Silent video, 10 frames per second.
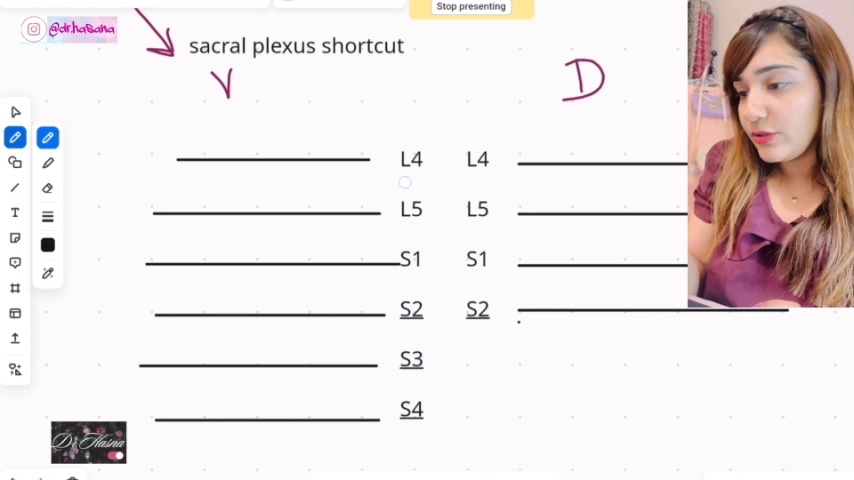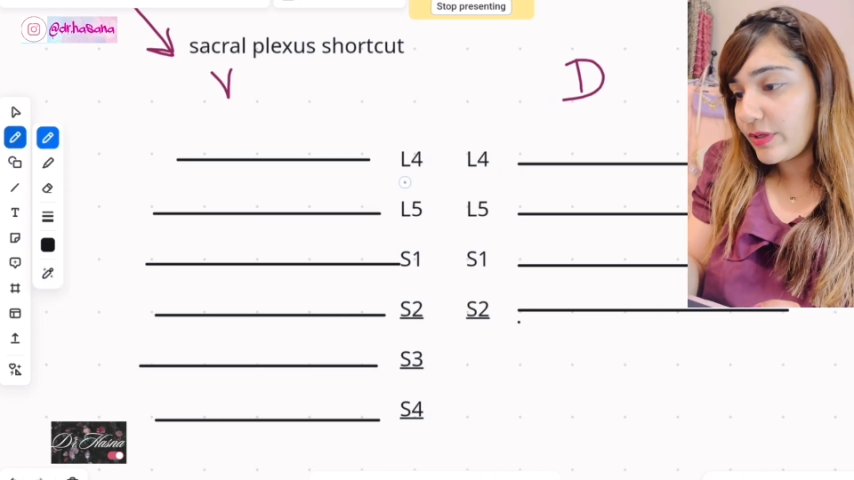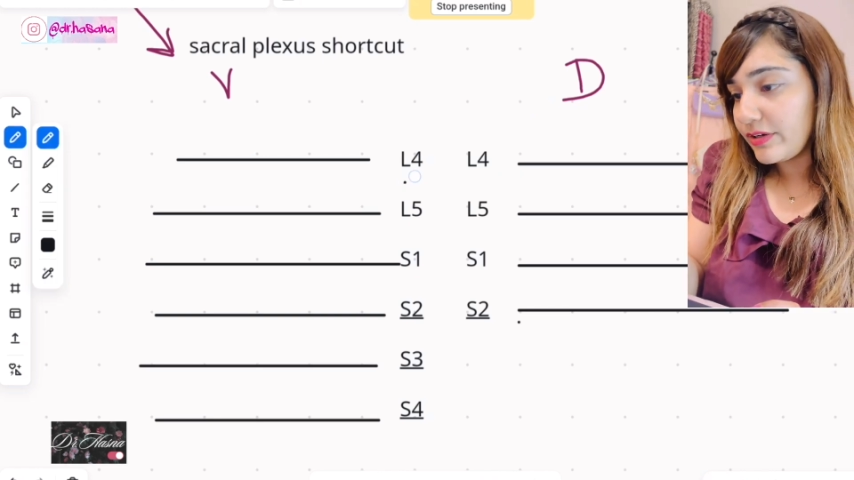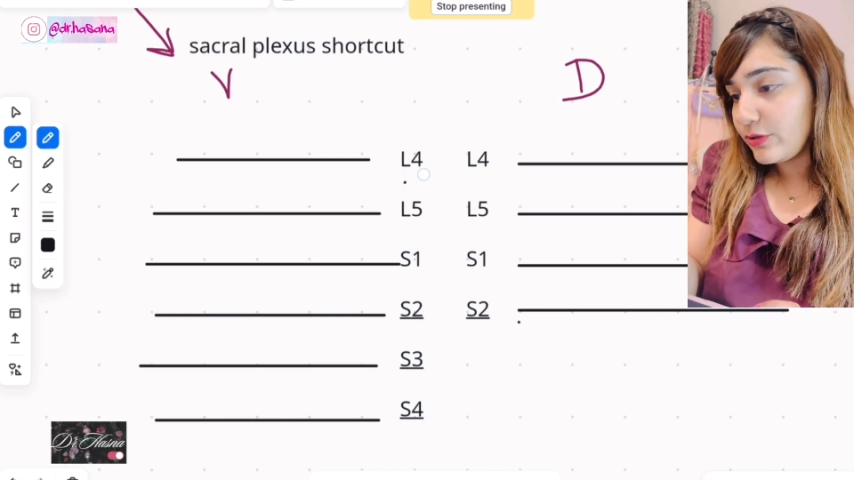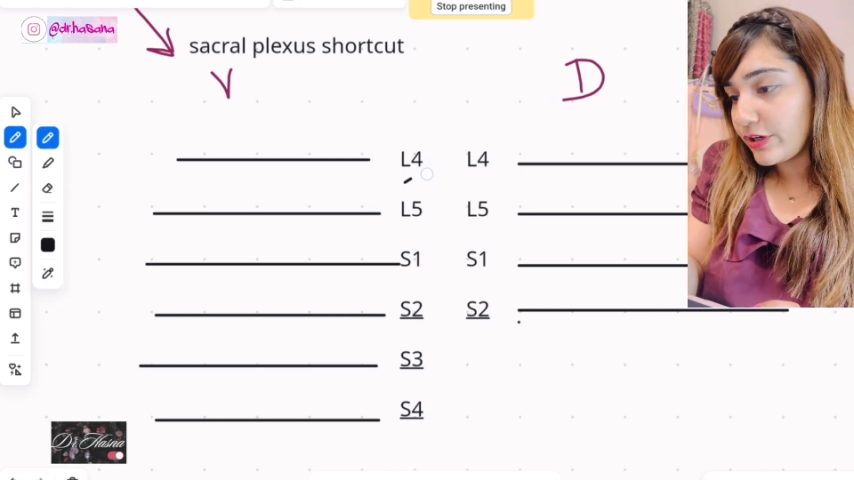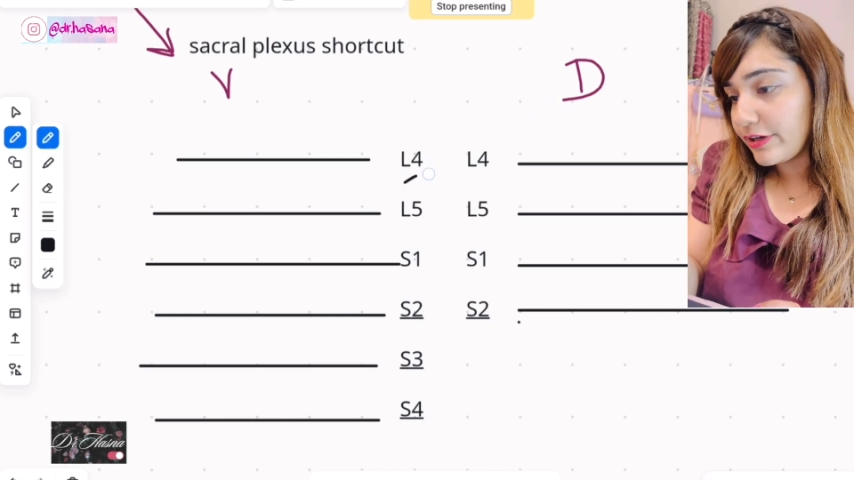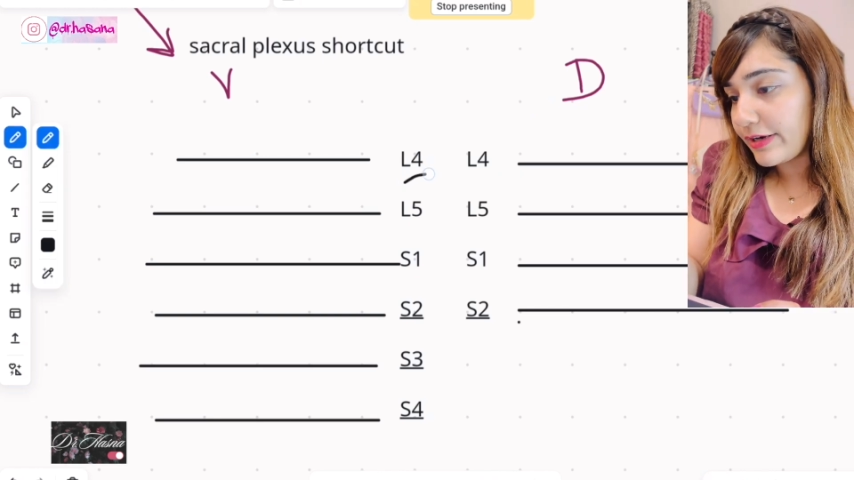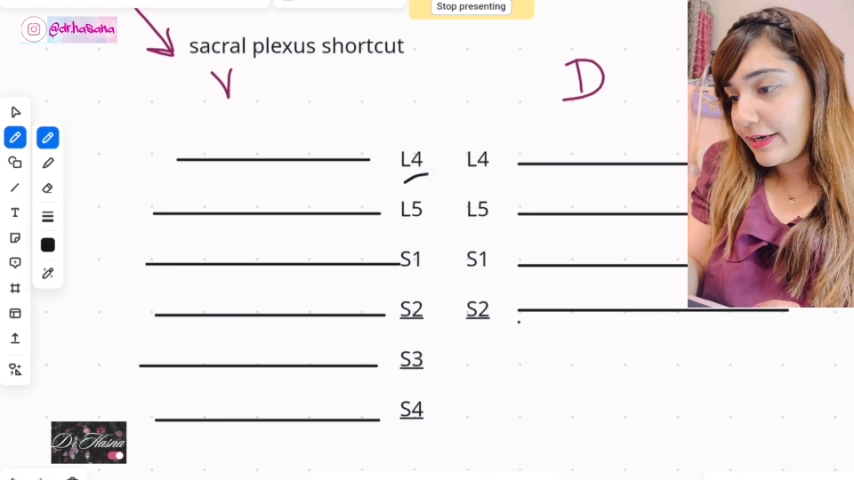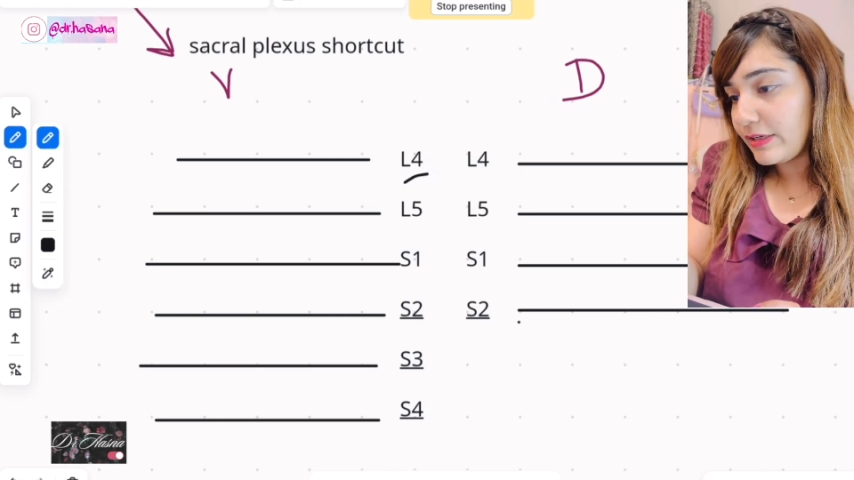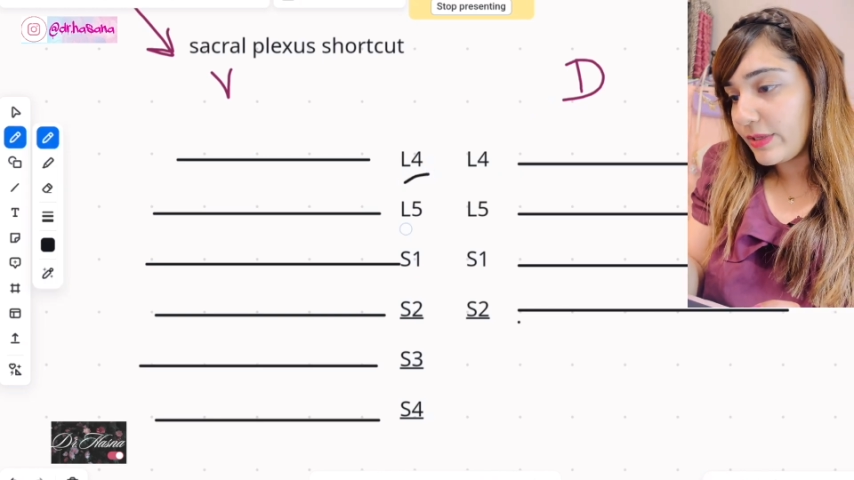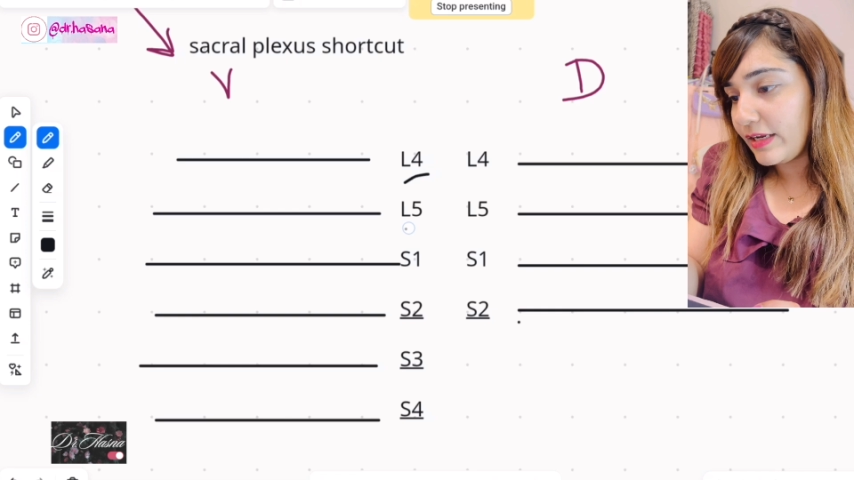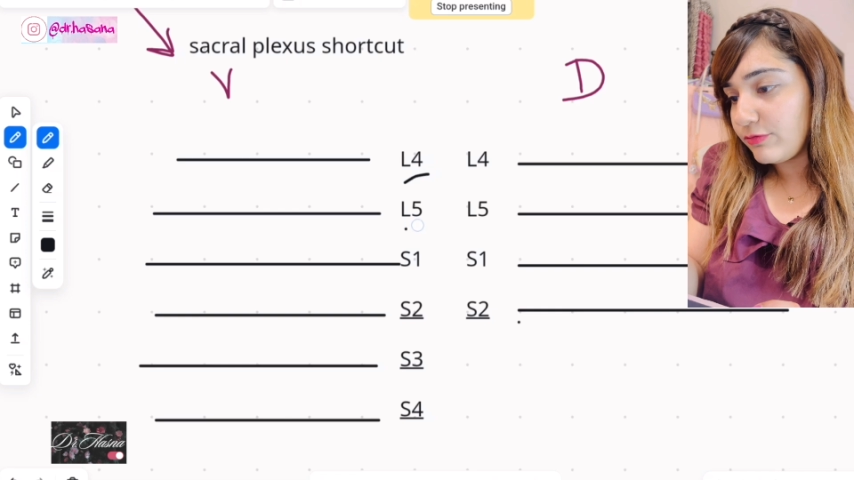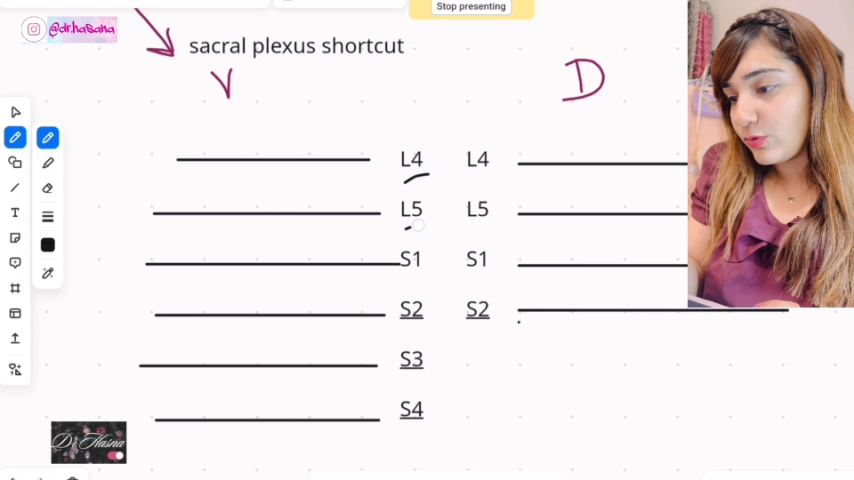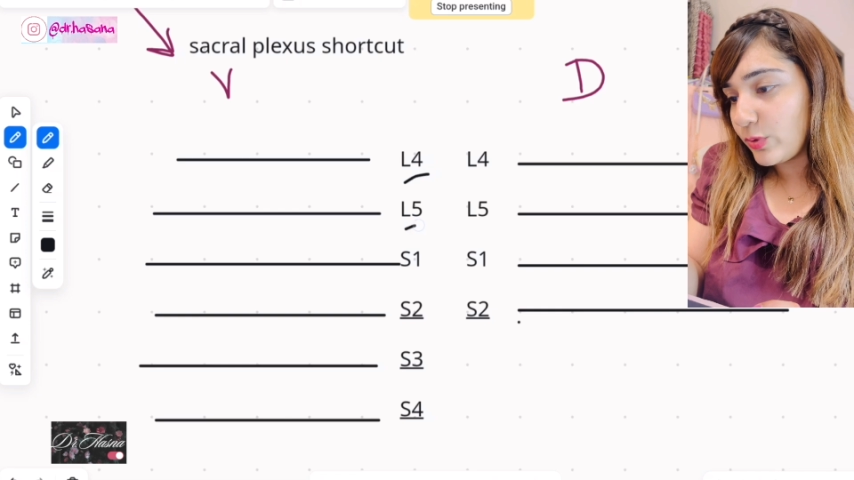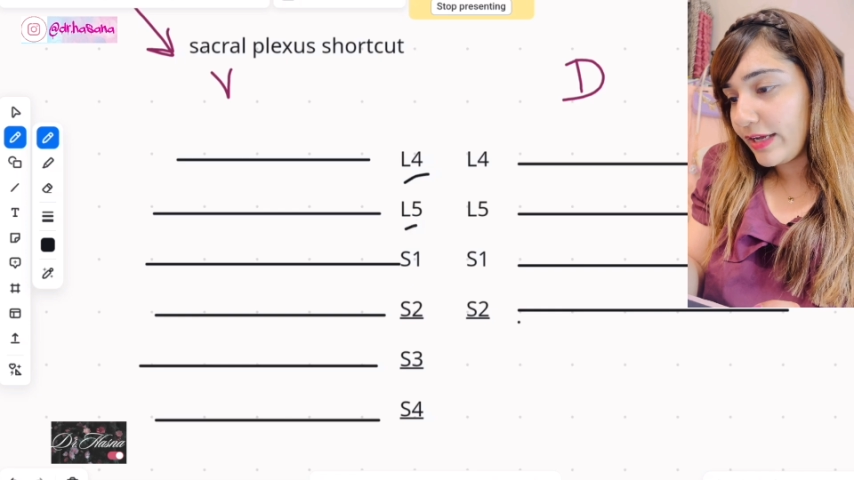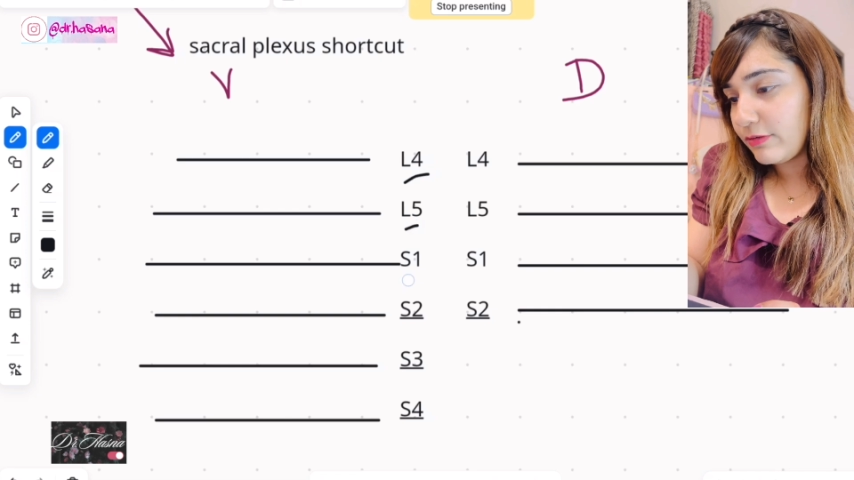you're gonna write down L4